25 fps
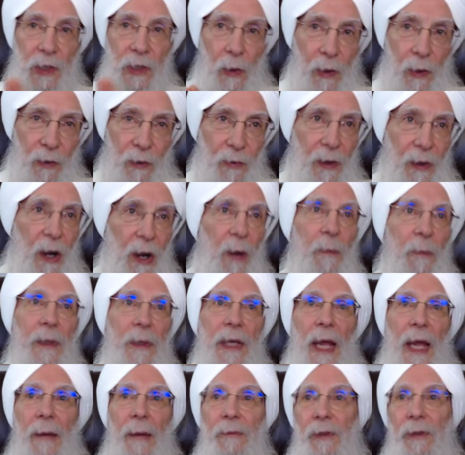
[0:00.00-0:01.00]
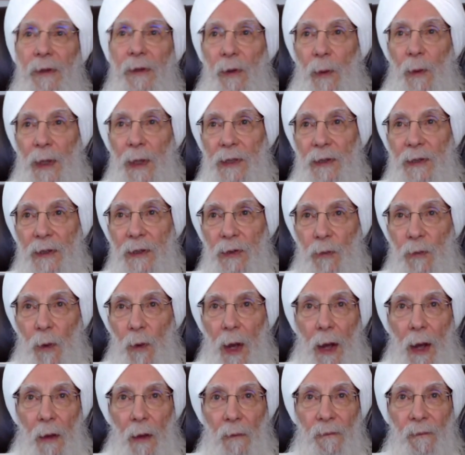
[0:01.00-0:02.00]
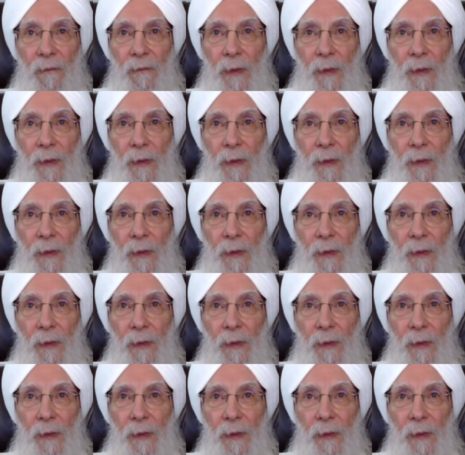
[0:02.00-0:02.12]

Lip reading: yoga therapy came to the West as well.